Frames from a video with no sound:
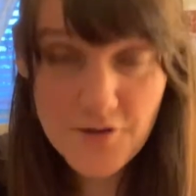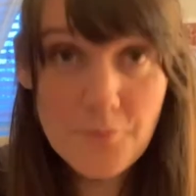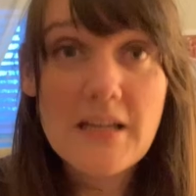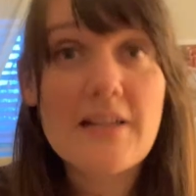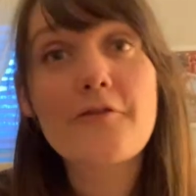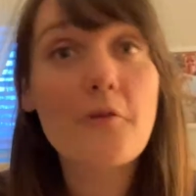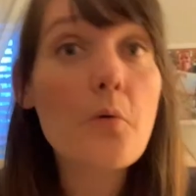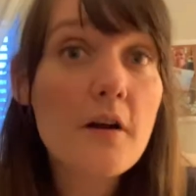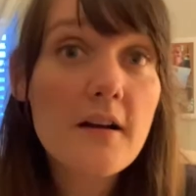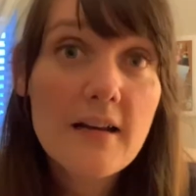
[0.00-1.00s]
3 and
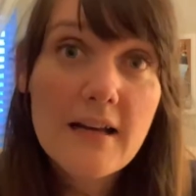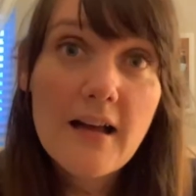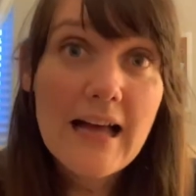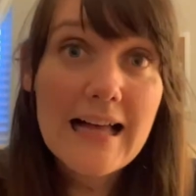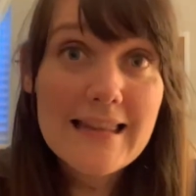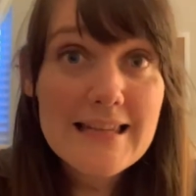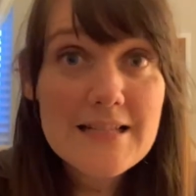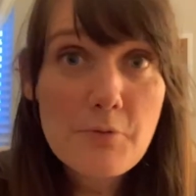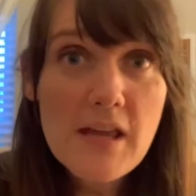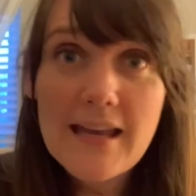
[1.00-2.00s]
4 this
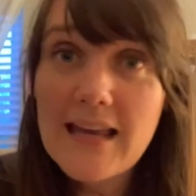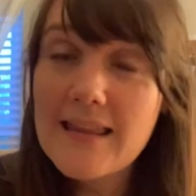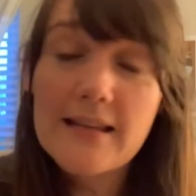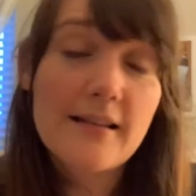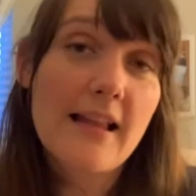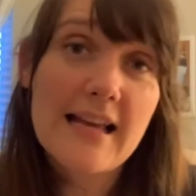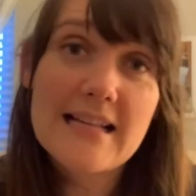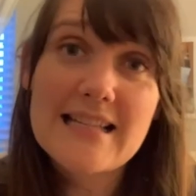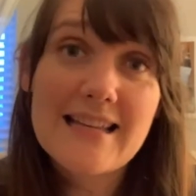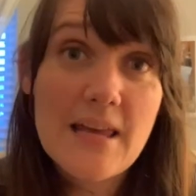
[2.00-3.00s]
week. And then, like I
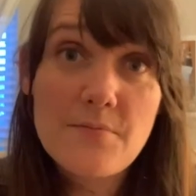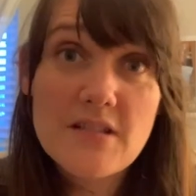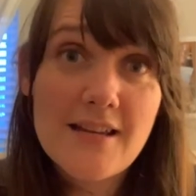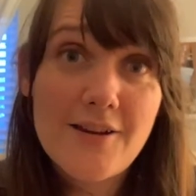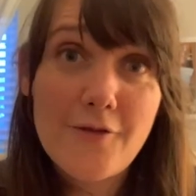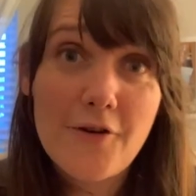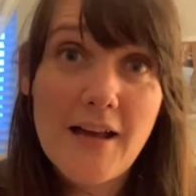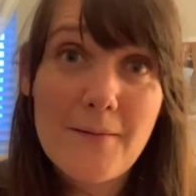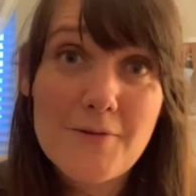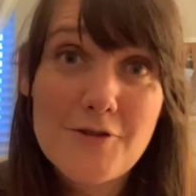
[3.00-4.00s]
said, keep studying your
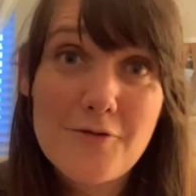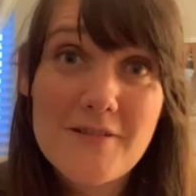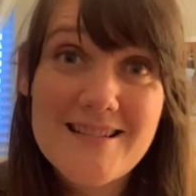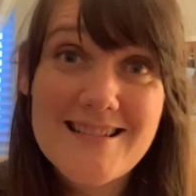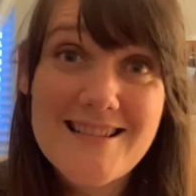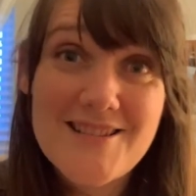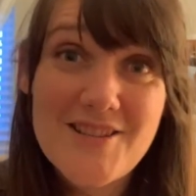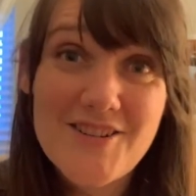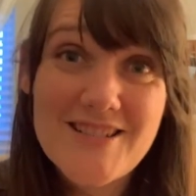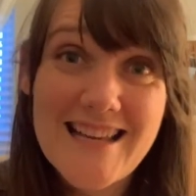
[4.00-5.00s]
vocab because your quiz is this
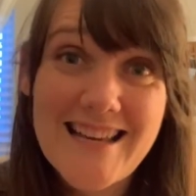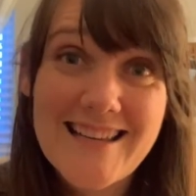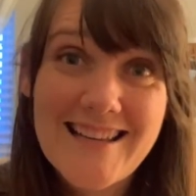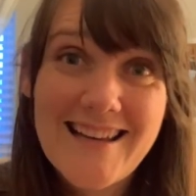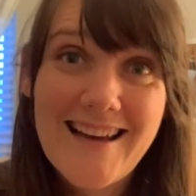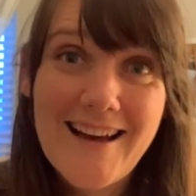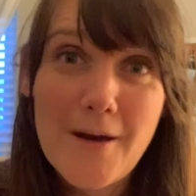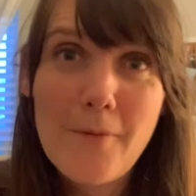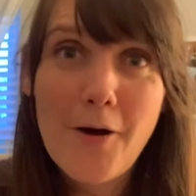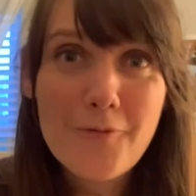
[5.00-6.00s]
Thursday.
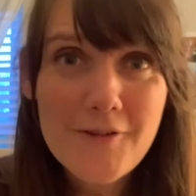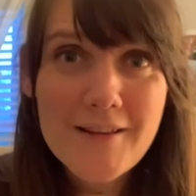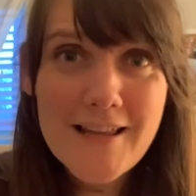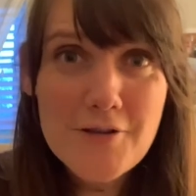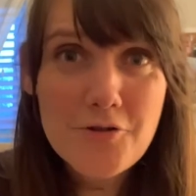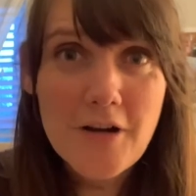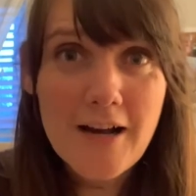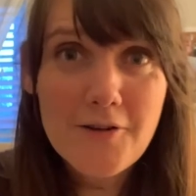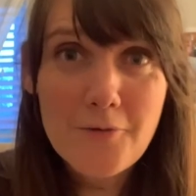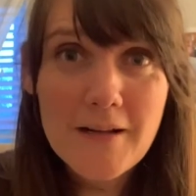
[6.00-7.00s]
Hopefully that
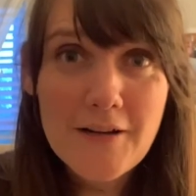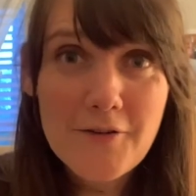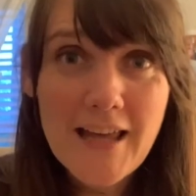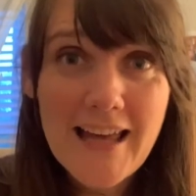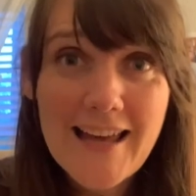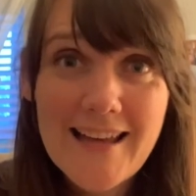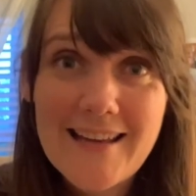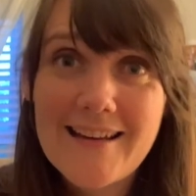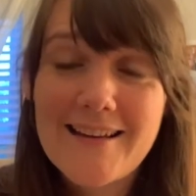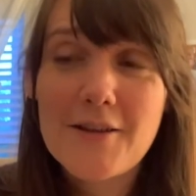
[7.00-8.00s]
trial went
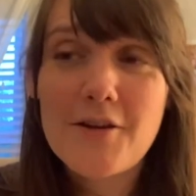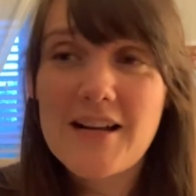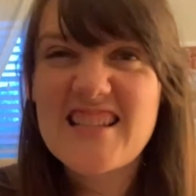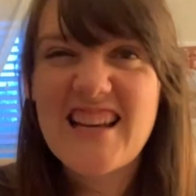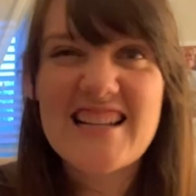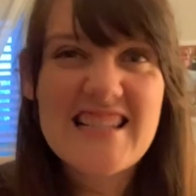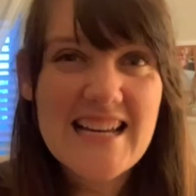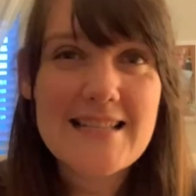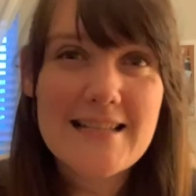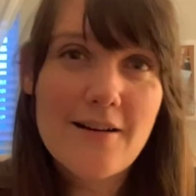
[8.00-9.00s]
okay. You got to kind of
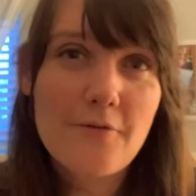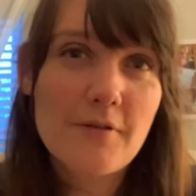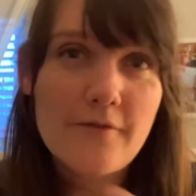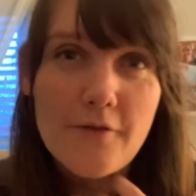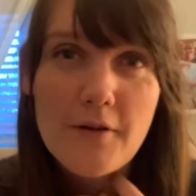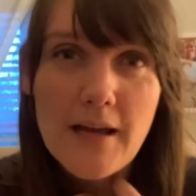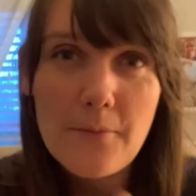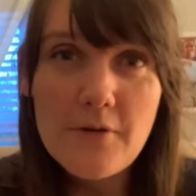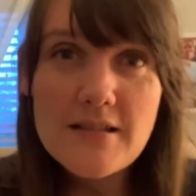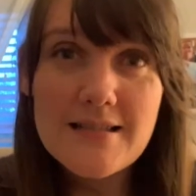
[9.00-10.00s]
test out what the vocab
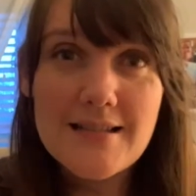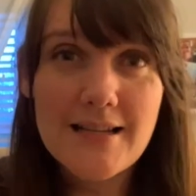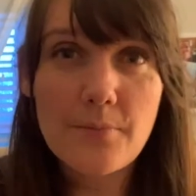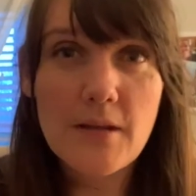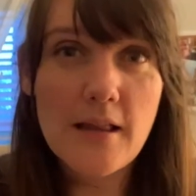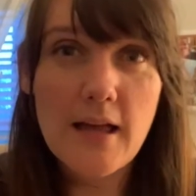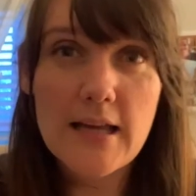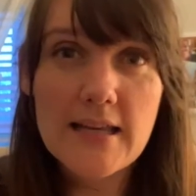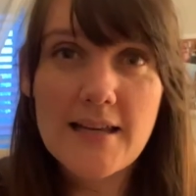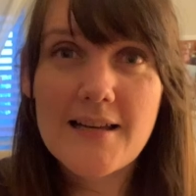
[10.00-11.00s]
quiz is going to be
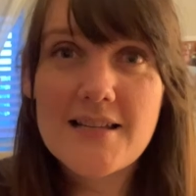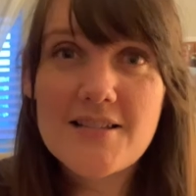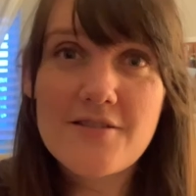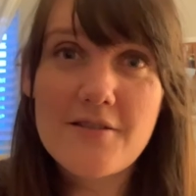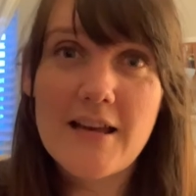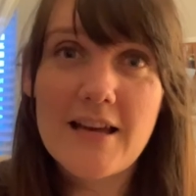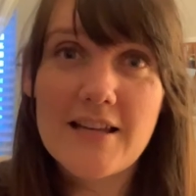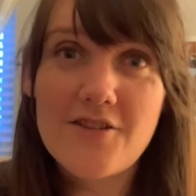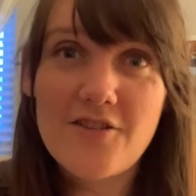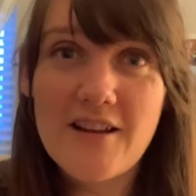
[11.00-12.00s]
like so that
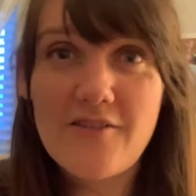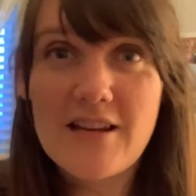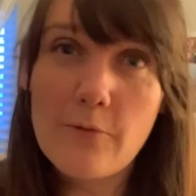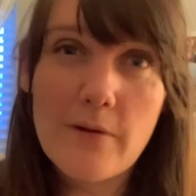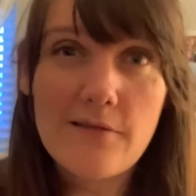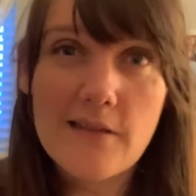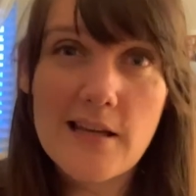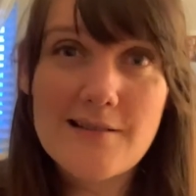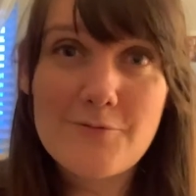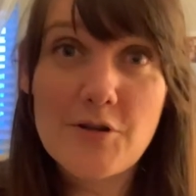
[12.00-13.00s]
you don't have any weird
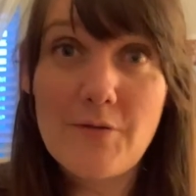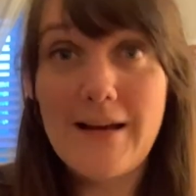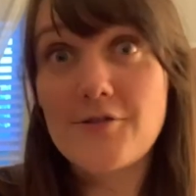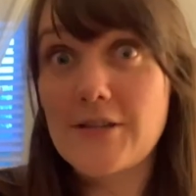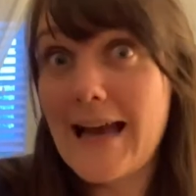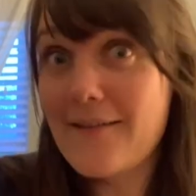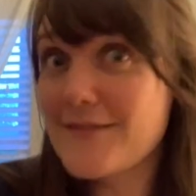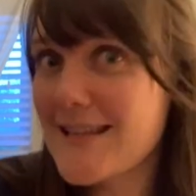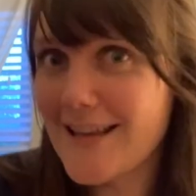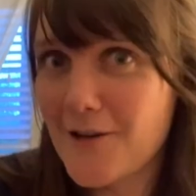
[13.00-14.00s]
things when you actually have to
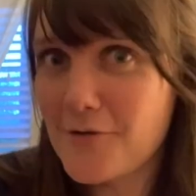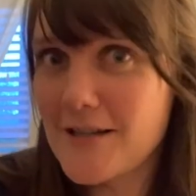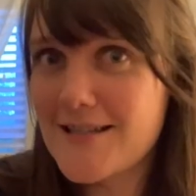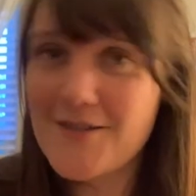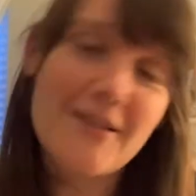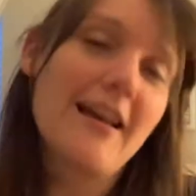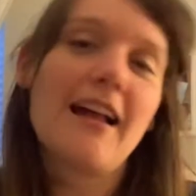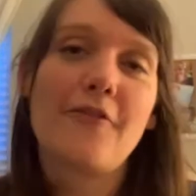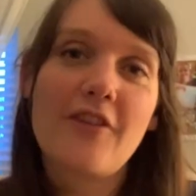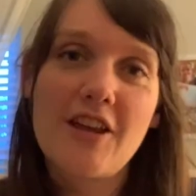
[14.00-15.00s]
take the quiz. You can kind
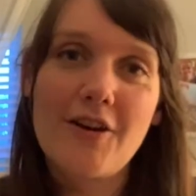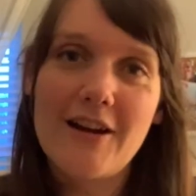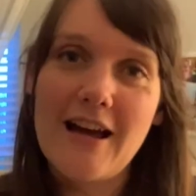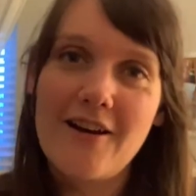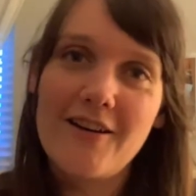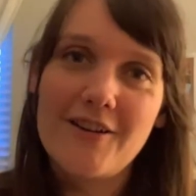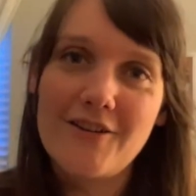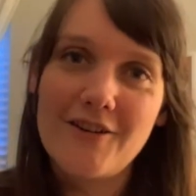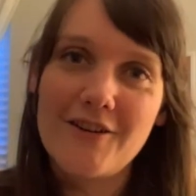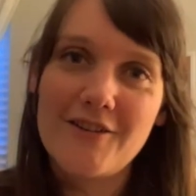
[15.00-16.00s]
of figure it out on
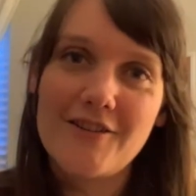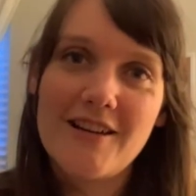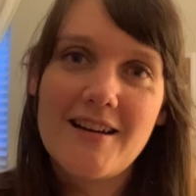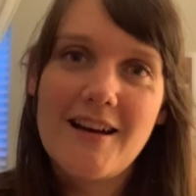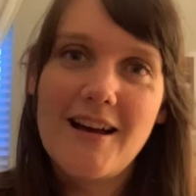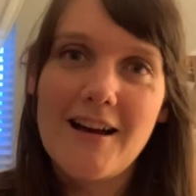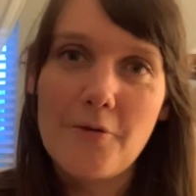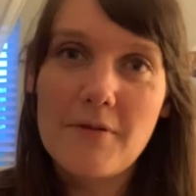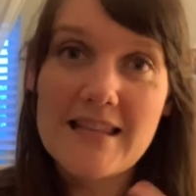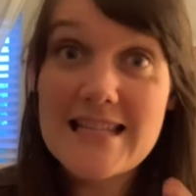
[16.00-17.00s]
your own
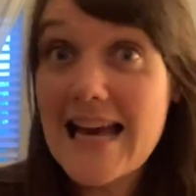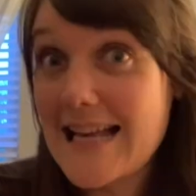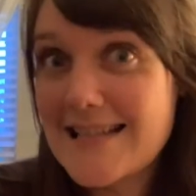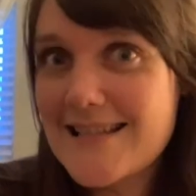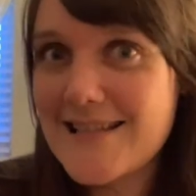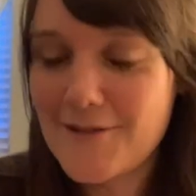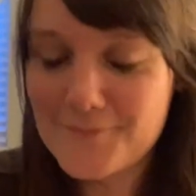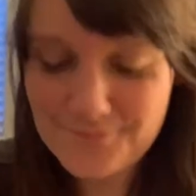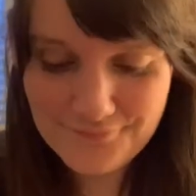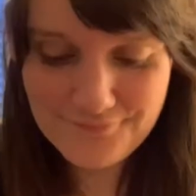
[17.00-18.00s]
with the test. So
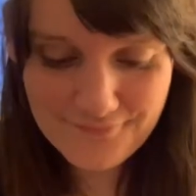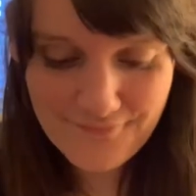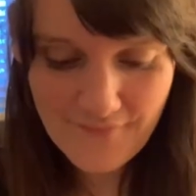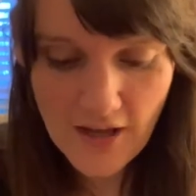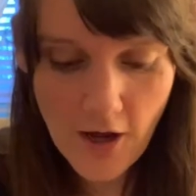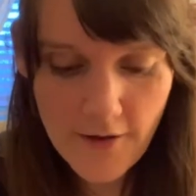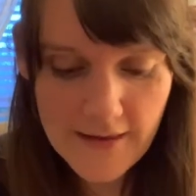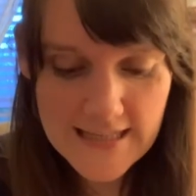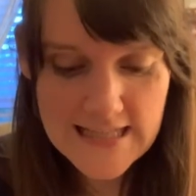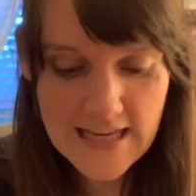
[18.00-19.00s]
all
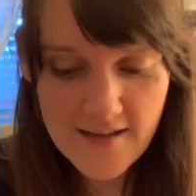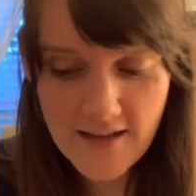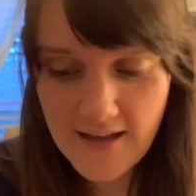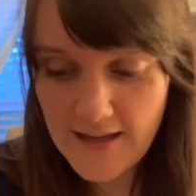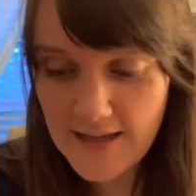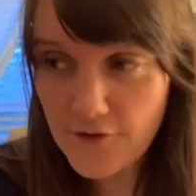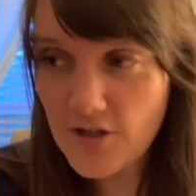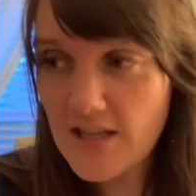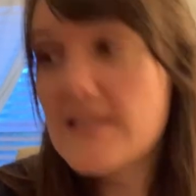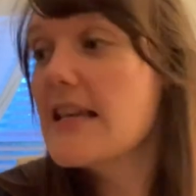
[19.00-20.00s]
that said, if you
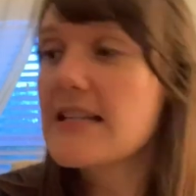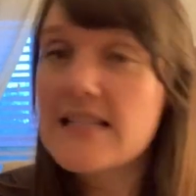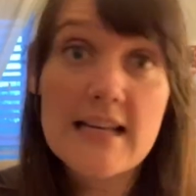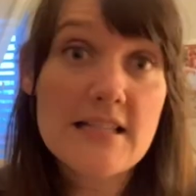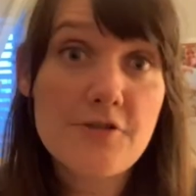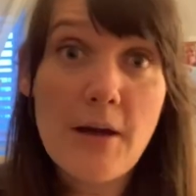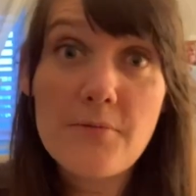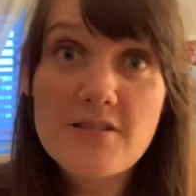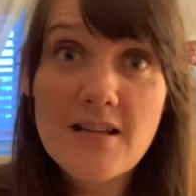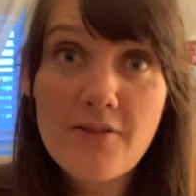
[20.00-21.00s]
need to take a second to grab your
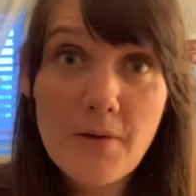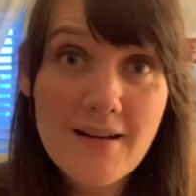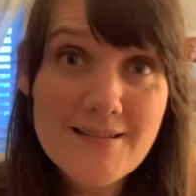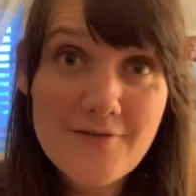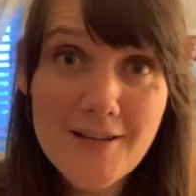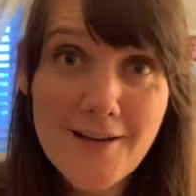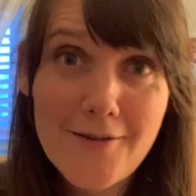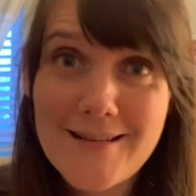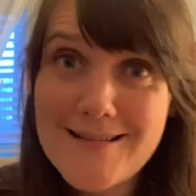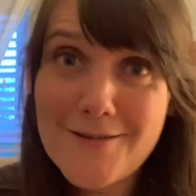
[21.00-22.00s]
stuff, pause the video.
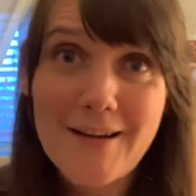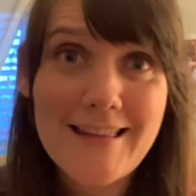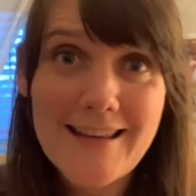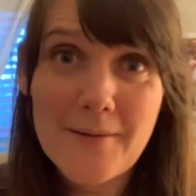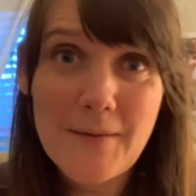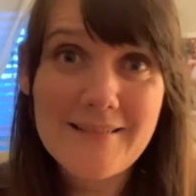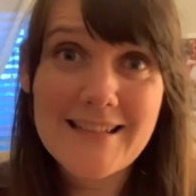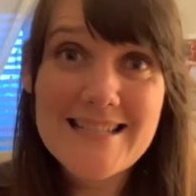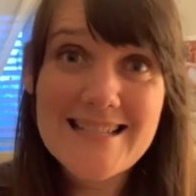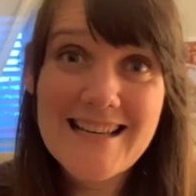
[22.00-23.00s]
That's the great thing about
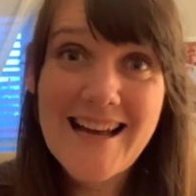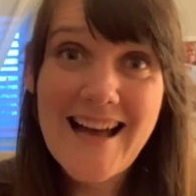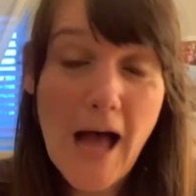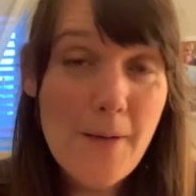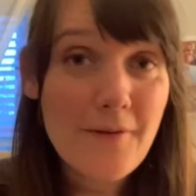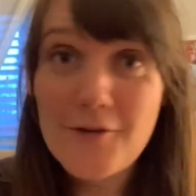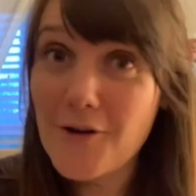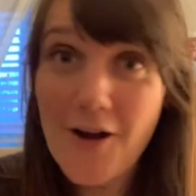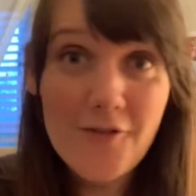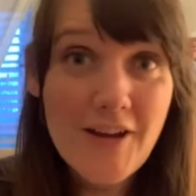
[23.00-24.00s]
this. If you're
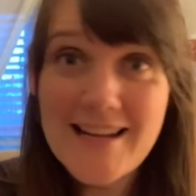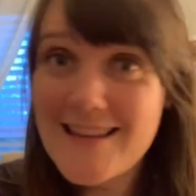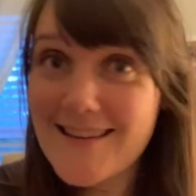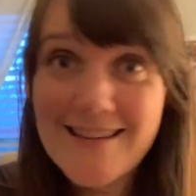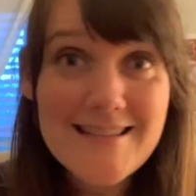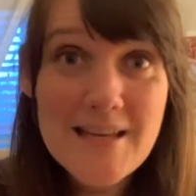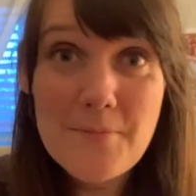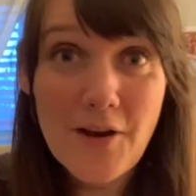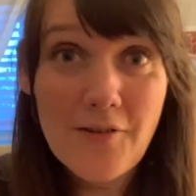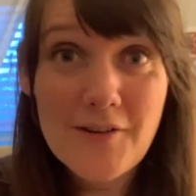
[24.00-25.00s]
all ready, then let's keep
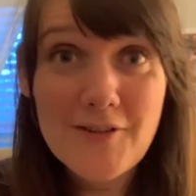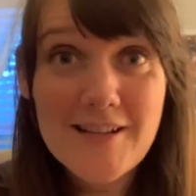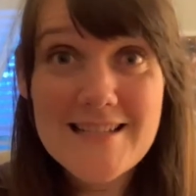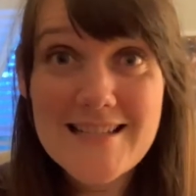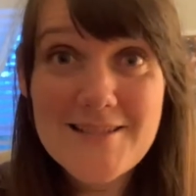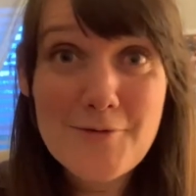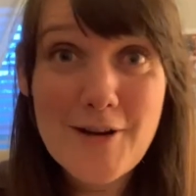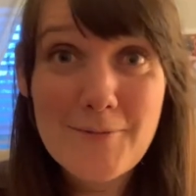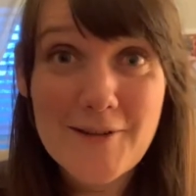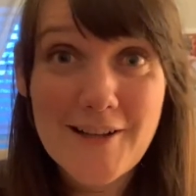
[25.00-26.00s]
going. We're going to take some
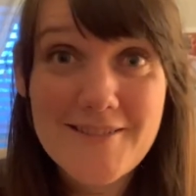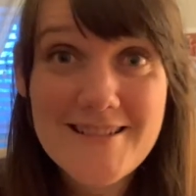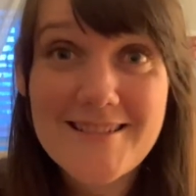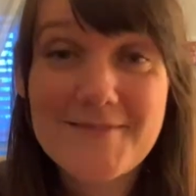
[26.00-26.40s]
grammar notes.